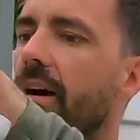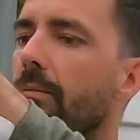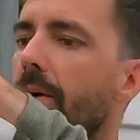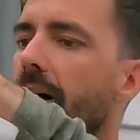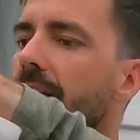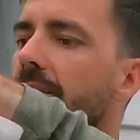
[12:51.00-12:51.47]

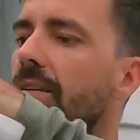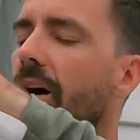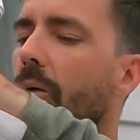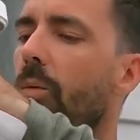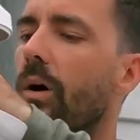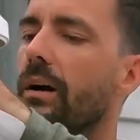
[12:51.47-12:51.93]
Now mine's
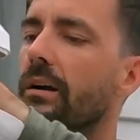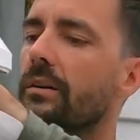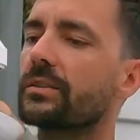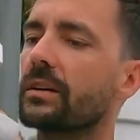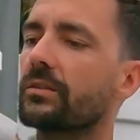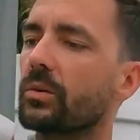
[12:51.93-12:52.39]
got
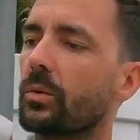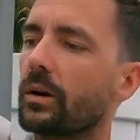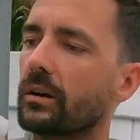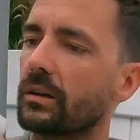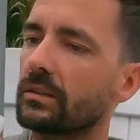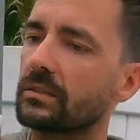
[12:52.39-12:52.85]
wires
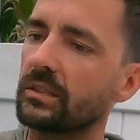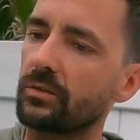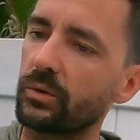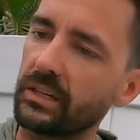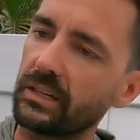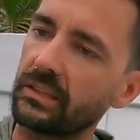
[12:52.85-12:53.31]
everywhere. Let's see
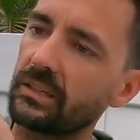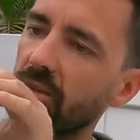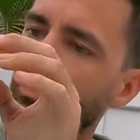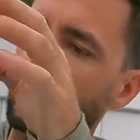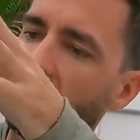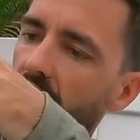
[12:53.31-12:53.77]
if we can get
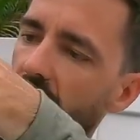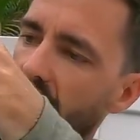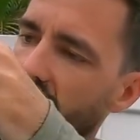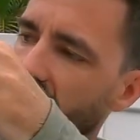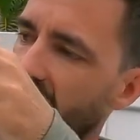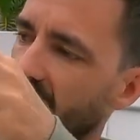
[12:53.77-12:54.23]
these
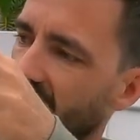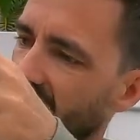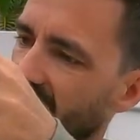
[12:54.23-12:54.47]
wires to